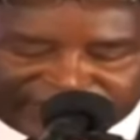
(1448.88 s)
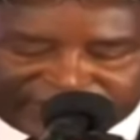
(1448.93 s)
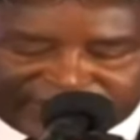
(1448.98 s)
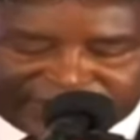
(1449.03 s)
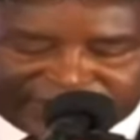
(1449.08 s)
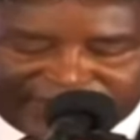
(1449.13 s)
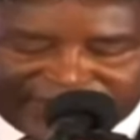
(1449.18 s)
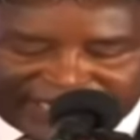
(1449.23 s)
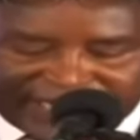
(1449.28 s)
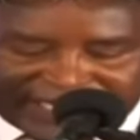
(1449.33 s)
for
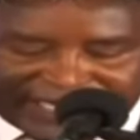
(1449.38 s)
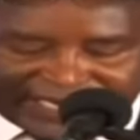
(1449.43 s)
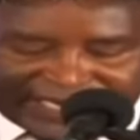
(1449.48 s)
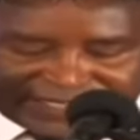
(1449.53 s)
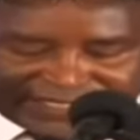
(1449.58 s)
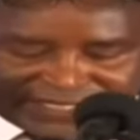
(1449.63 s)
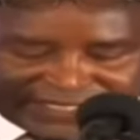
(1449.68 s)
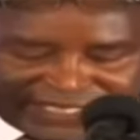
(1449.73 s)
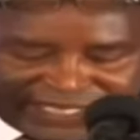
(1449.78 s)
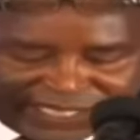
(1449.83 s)
some
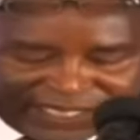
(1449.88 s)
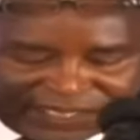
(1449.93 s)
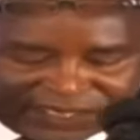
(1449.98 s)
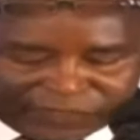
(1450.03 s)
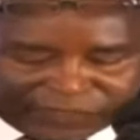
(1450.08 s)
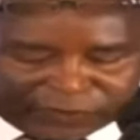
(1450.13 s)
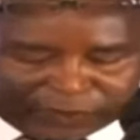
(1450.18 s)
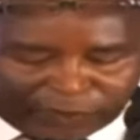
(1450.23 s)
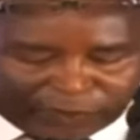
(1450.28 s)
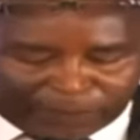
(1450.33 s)
elders
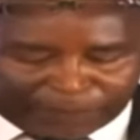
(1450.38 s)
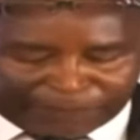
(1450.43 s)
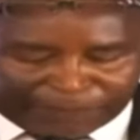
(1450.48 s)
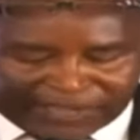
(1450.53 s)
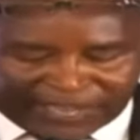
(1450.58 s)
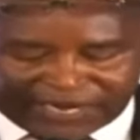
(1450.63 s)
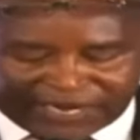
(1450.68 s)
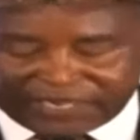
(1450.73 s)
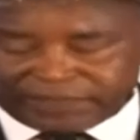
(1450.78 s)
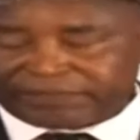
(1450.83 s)
to
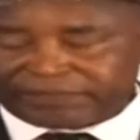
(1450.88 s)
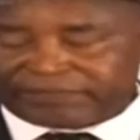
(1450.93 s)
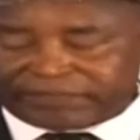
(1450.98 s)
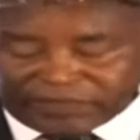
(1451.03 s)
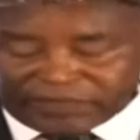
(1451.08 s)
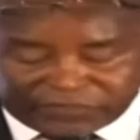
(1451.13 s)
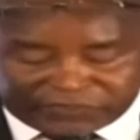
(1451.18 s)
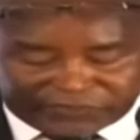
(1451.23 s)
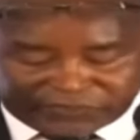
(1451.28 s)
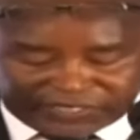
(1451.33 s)
compel him
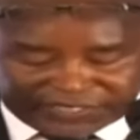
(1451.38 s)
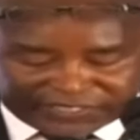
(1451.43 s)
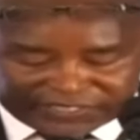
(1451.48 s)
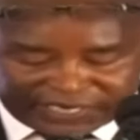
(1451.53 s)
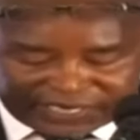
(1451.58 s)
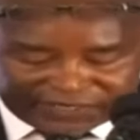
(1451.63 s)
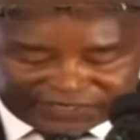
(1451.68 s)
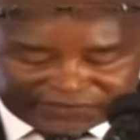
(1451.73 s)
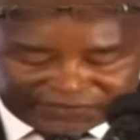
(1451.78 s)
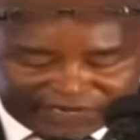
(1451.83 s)
to
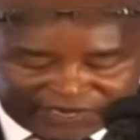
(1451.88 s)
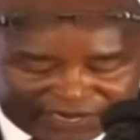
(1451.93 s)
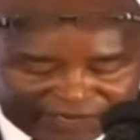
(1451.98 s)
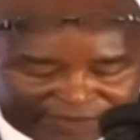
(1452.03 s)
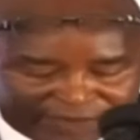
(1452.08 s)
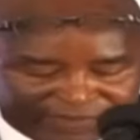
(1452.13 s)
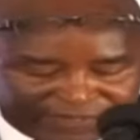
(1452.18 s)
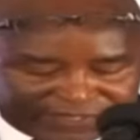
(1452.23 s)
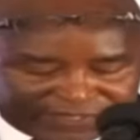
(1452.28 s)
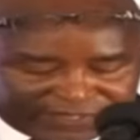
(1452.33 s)
return to
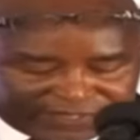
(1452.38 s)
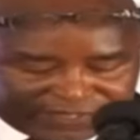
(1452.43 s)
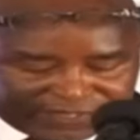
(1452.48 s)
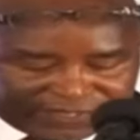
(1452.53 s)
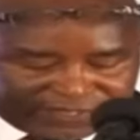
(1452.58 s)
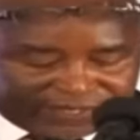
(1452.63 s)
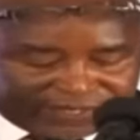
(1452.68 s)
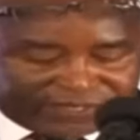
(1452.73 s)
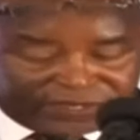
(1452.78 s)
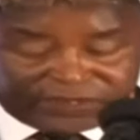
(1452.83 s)
government.
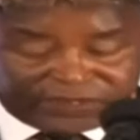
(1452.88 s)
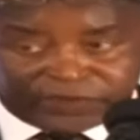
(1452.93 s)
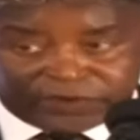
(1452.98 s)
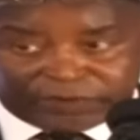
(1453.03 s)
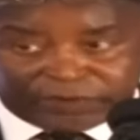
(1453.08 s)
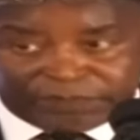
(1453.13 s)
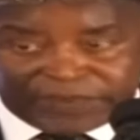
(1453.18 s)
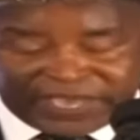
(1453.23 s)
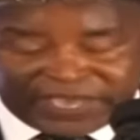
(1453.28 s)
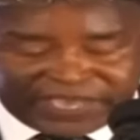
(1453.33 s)
He
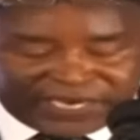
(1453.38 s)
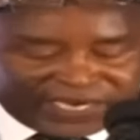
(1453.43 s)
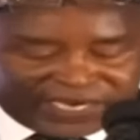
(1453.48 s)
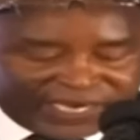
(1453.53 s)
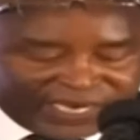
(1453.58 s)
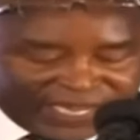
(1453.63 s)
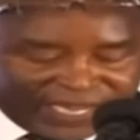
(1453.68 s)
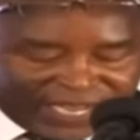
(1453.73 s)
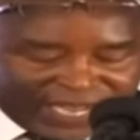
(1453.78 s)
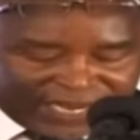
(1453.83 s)

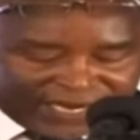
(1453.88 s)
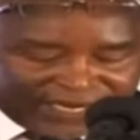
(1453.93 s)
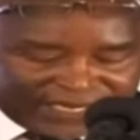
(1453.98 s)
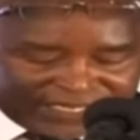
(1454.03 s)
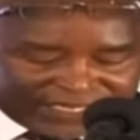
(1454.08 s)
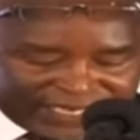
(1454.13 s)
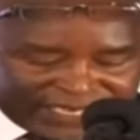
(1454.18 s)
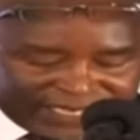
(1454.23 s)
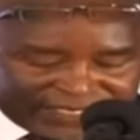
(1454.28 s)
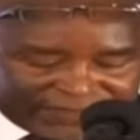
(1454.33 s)
obeyed and
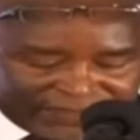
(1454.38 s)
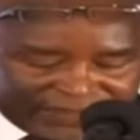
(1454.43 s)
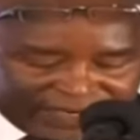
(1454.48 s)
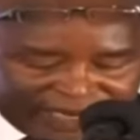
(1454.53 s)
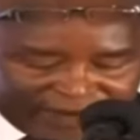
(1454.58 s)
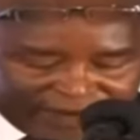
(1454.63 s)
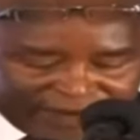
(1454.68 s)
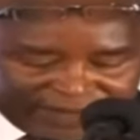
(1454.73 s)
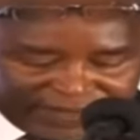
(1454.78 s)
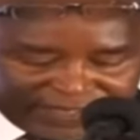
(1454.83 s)
returned to
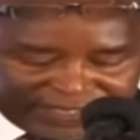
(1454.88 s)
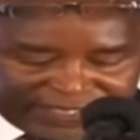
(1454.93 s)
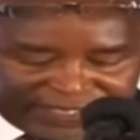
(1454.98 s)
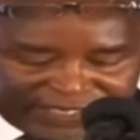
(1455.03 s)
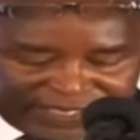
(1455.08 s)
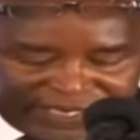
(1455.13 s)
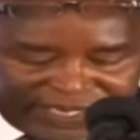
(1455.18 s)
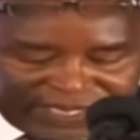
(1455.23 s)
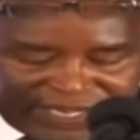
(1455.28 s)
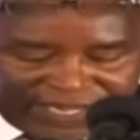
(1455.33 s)

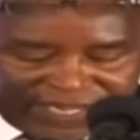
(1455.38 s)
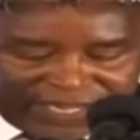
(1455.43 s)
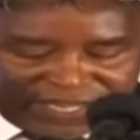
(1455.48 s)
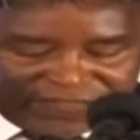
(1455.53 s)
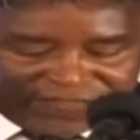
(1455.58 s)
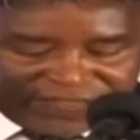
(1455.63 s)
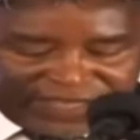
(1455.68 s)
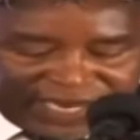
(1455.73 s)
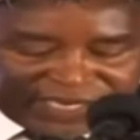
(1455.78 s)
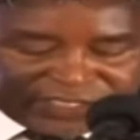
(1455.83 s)
government.
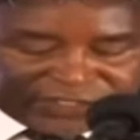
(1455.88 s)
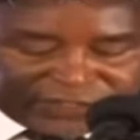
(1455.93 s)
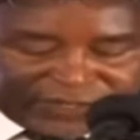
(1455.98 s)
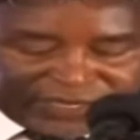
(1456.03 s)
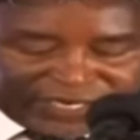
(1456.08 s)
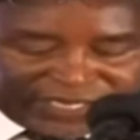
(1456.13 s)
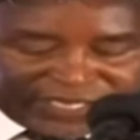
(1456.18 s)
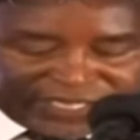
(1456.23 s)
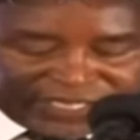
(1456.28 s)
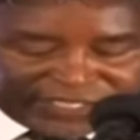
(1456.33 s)
He then
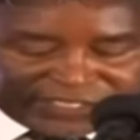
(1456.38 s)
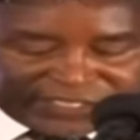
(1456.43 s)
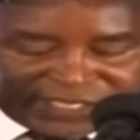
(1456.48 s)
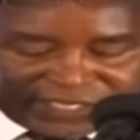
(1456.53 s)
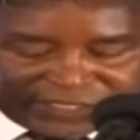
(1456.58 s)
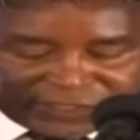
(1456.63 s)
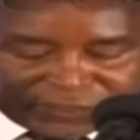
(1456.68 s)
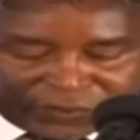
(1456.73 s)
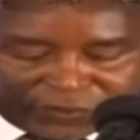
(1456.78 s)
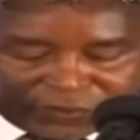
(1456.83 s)
joined the
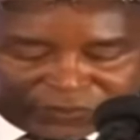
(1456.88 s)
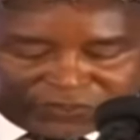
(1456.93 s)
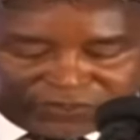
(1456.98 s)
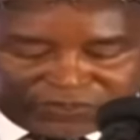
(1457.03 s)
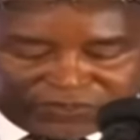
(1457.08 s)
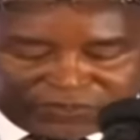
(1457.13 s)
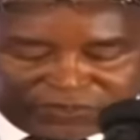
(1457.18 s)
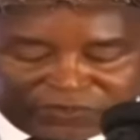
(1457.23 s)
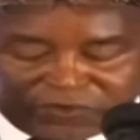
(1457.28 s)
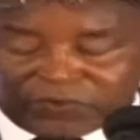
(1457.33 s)
Jean
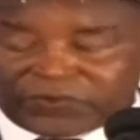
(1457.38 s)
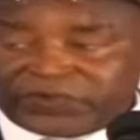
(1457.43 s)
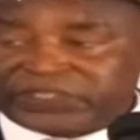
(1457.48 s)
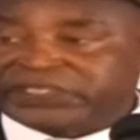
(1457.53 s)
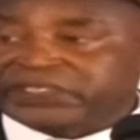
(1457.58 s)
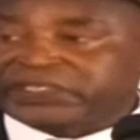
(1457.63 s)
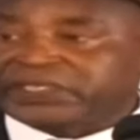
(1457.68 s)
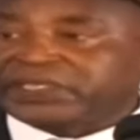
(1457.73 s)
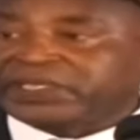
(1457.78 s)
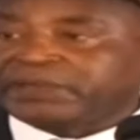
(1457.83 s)
School,
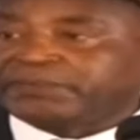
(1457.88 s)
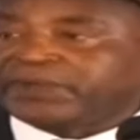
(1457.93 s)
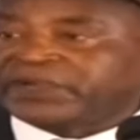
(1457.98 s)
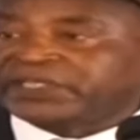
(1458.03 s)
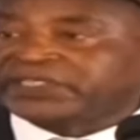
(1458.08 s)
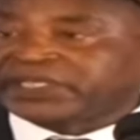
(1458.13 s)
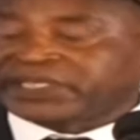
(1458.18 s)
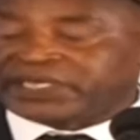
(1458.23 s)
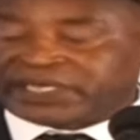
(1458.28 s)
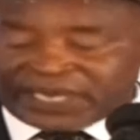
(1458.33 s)
which in
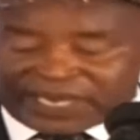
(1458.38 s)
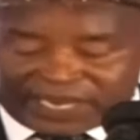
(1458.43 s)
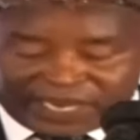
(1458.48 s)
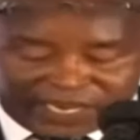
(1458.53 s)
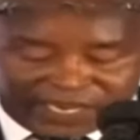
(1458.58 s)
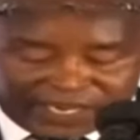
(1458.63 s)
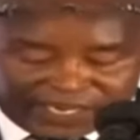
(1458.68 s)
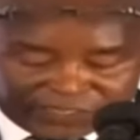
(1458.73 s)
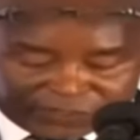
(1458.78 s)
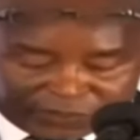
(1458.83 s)
present
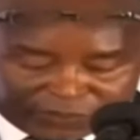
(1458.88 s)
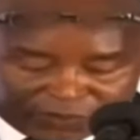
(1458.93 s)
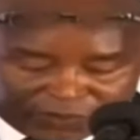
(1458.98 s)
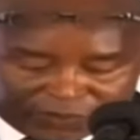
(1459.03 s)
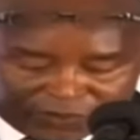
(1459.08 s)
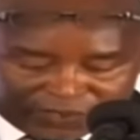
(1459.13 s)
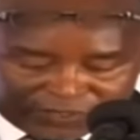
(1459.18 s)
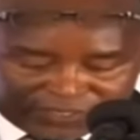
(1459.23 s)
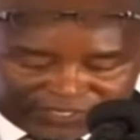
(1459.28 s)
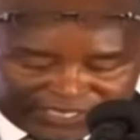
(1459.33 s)
day is
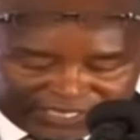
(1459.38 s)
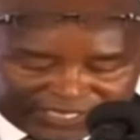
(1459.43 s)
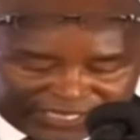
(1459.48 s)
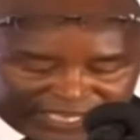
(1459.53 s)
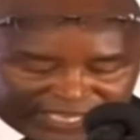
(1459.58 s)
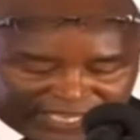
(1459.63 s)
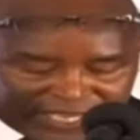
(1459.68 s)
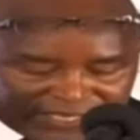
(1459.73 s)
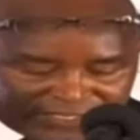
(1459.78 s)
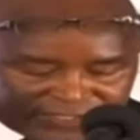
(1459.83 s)
called the
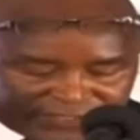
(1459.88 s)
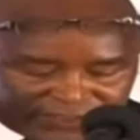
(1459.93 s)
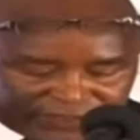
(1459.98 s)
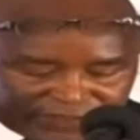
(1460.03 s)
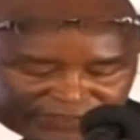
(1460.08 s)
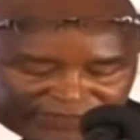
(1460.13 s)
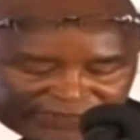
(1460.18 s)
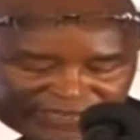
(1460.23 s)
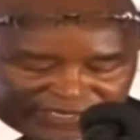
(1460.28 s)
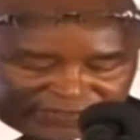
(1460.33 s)
Kenya
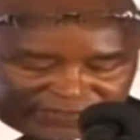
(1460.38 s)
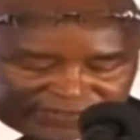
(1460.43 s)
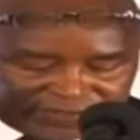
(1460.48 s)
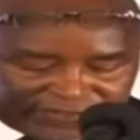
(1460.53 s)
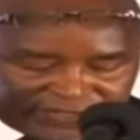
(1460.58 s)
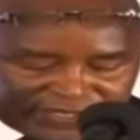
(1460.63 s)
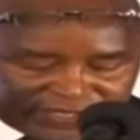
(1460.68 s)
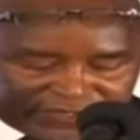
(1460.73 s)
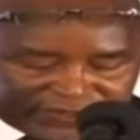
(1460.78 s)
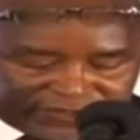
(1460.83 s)
Institute of
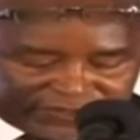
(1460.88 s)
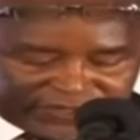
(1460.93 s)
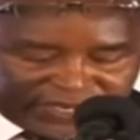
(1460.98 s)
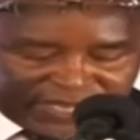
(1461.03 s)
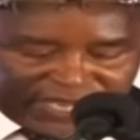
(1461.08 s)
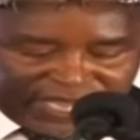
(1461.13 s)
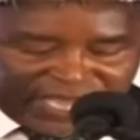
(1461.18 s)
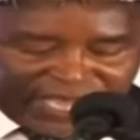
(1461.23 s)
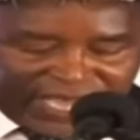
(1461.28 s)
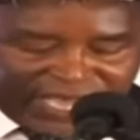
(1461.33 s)
Administration,
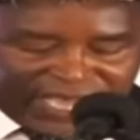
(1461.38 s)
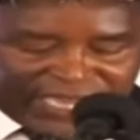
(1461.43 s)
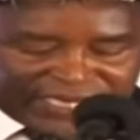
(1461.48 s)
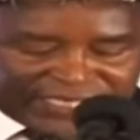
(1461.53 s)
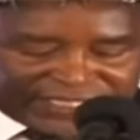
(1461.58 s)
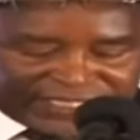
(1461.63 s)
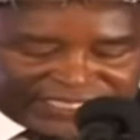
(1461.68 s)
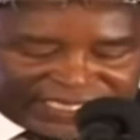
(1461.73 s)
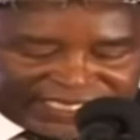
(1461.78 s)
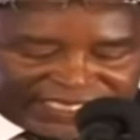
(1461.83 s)

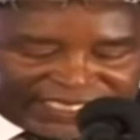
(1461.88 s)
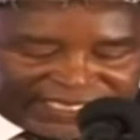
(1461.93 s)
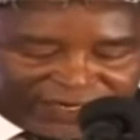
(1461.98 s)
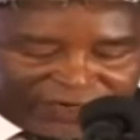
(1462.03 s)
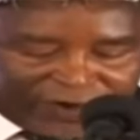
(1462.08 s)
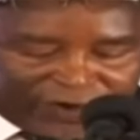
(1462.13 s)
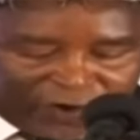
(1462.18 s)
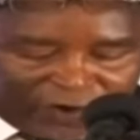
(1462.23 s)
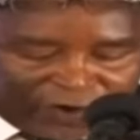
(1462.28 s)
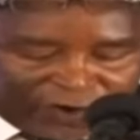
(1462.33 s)
and
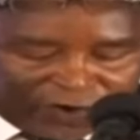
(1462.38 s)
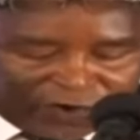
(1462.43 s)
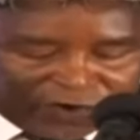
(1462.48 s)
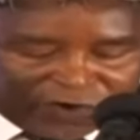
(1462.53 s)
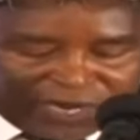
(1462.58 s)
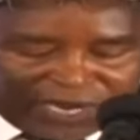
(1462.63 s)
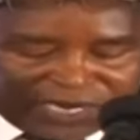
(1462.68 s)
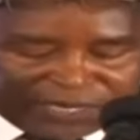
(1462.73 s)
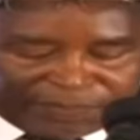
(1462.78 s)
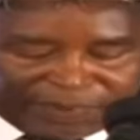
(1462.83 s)
studied
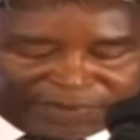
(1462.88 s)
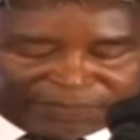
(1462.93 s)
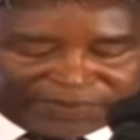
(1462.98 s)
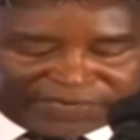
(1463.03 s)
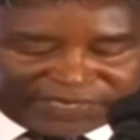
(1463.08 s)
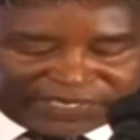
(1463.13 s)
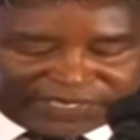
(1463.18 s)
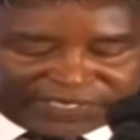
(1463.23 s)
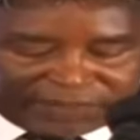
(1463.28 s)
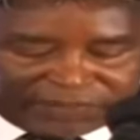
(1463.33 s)
law and
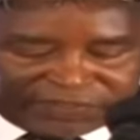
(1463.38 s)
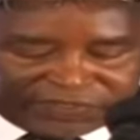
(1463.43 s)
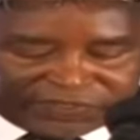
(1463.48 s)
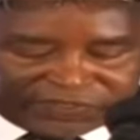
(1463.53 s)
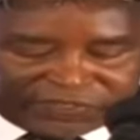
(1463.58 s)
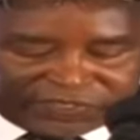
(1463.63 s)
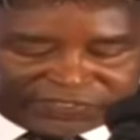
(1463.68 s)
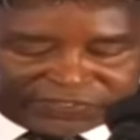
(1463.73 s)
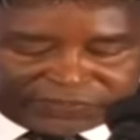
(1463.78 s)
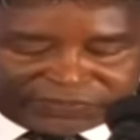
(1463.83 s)
public
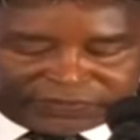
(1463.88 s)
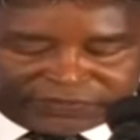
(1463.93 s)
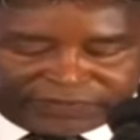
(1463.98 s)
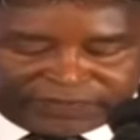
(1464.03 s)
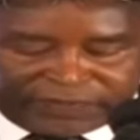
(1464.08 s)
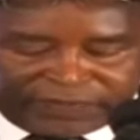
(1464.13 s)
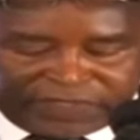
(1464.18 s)
administration.